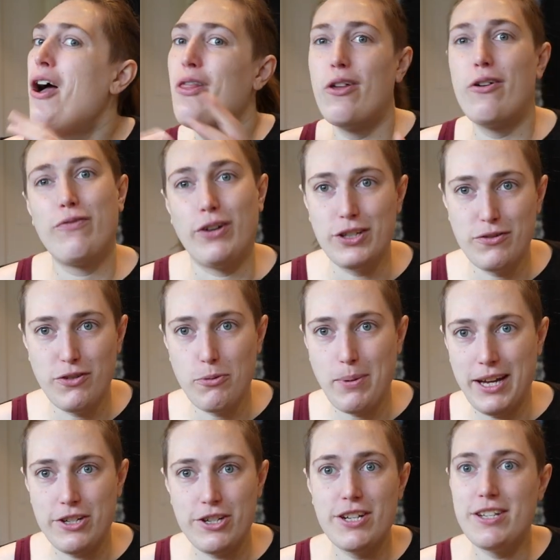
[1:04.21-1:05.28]
the first few
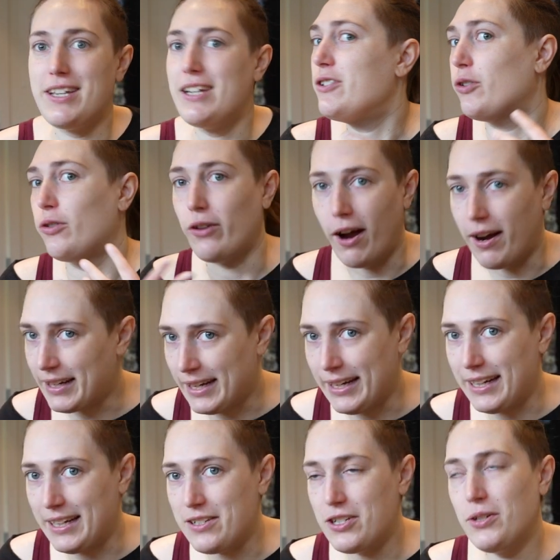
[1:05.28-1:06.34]
pages you're not
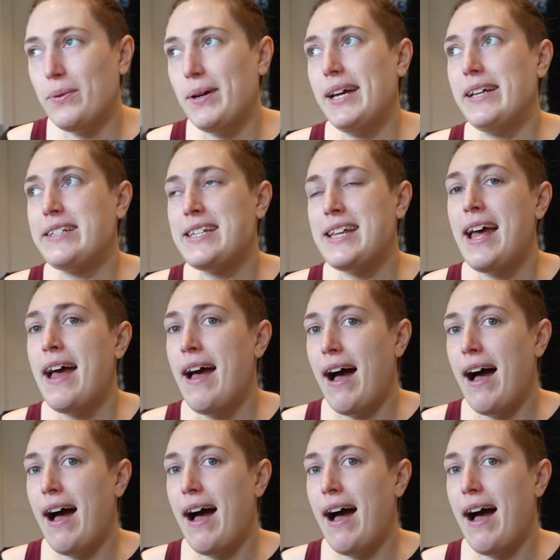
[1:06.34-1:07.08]
getting into it,